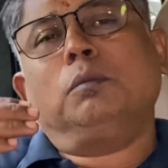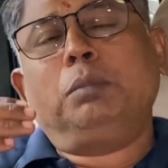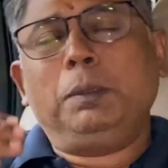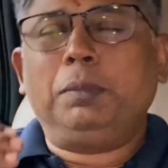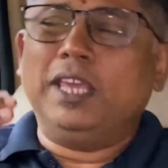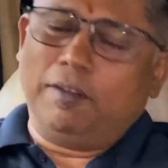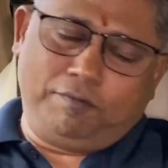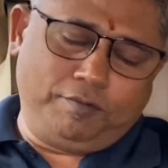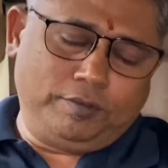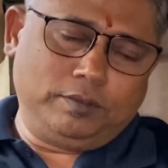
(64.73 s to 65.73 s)

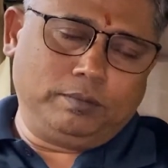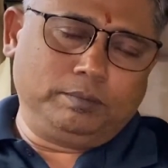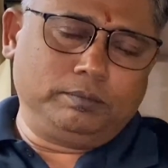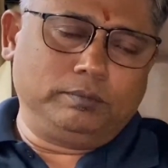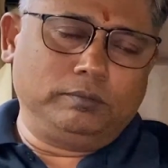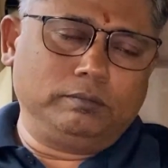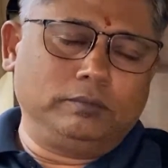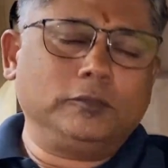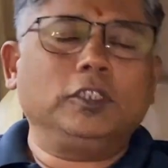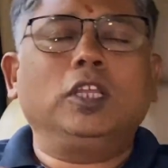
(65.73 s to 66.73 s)
PPF.
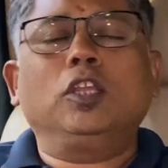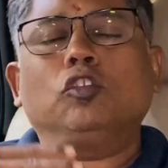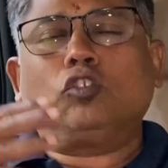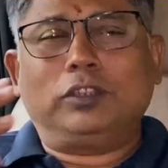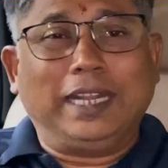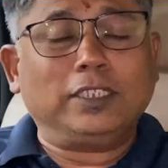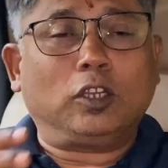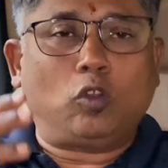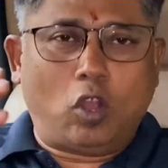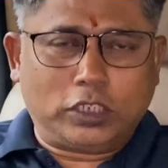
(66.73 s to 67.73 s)
So that is
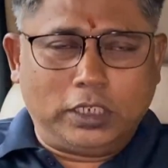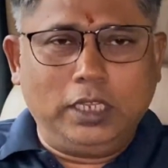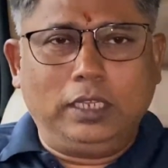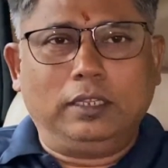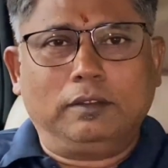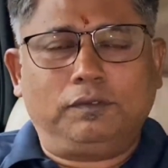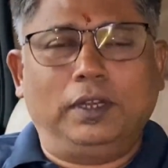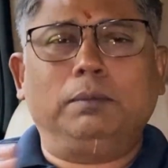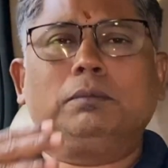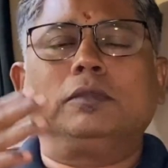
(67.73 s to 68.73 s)
a costly
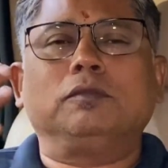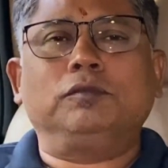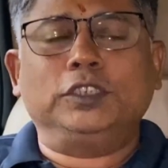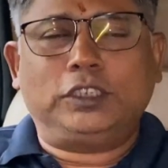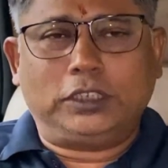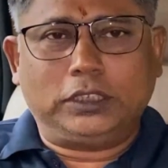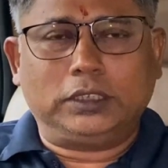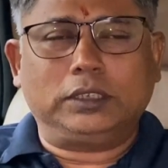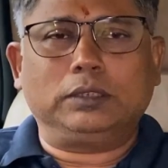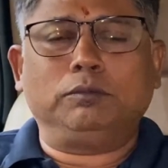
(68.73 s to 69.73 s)
film which
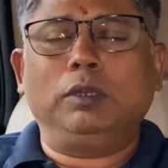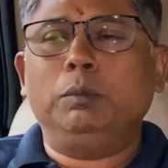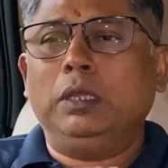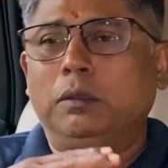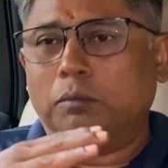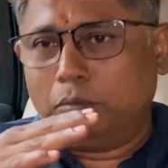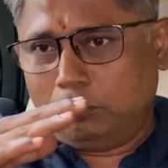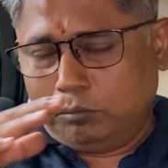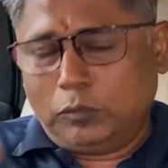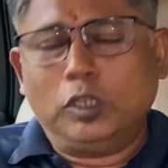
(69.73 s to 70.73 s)
will be
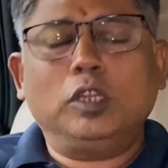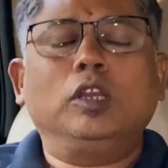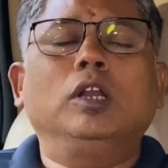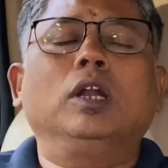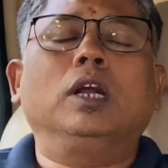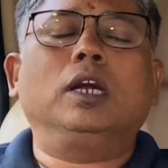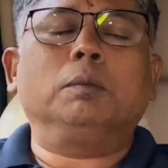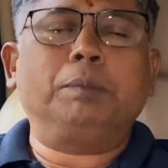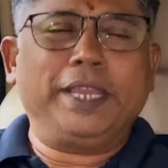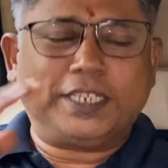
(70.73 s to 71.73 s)

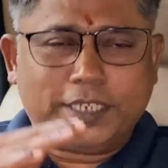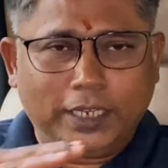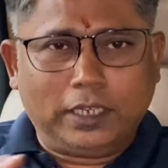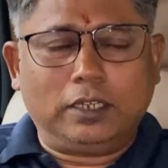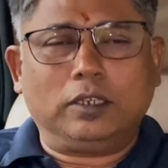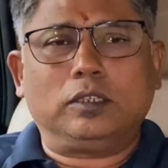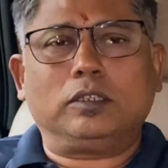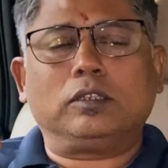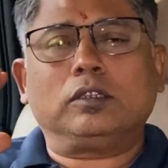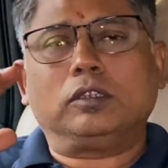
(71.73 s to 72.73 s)
pasted
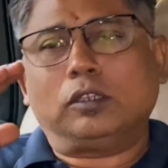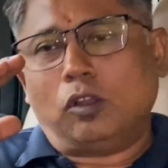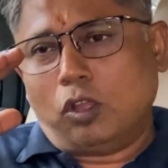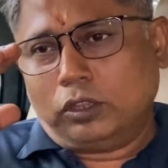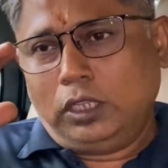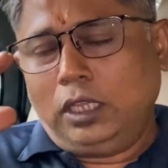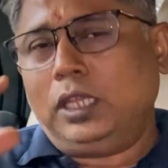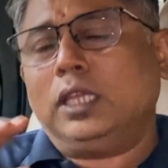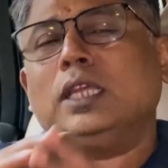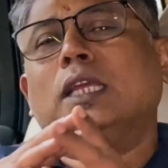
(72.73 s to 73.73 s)
on the
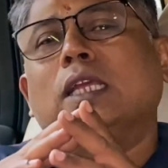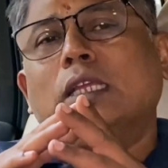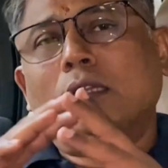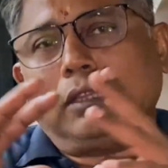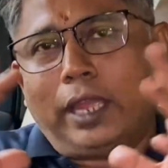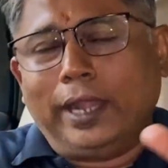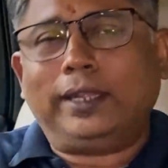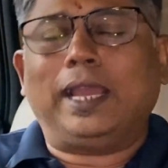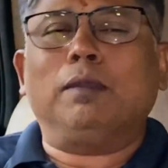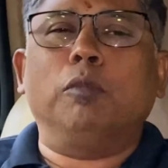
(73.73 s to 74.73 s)

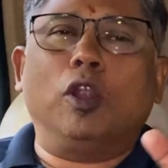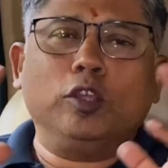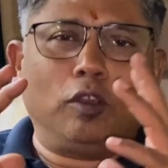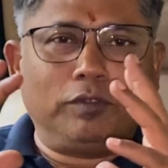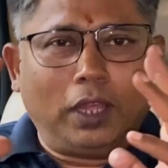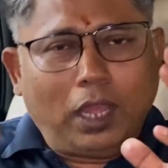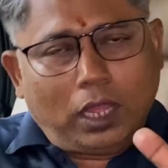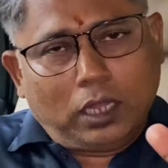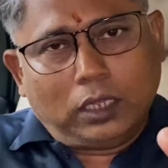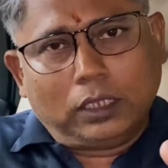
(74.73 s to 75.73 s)
entire body of the
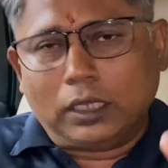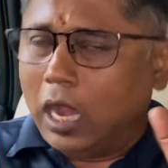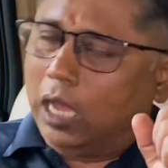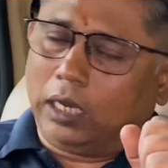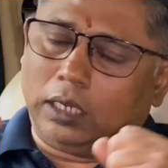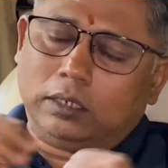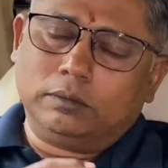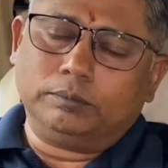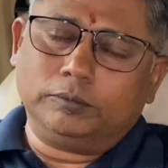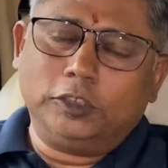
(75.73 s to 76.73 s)
car,
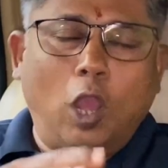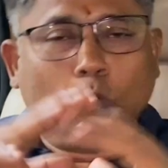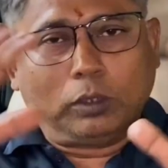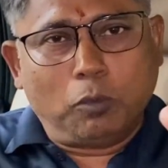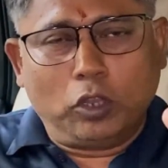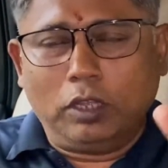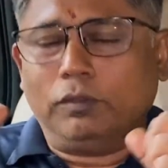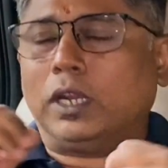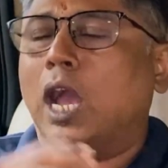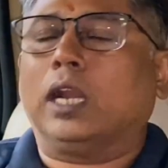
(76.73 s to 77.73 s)
the outer body of
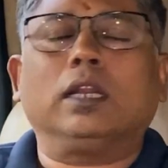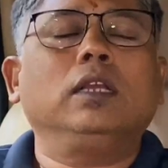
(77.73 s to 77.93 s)
the car.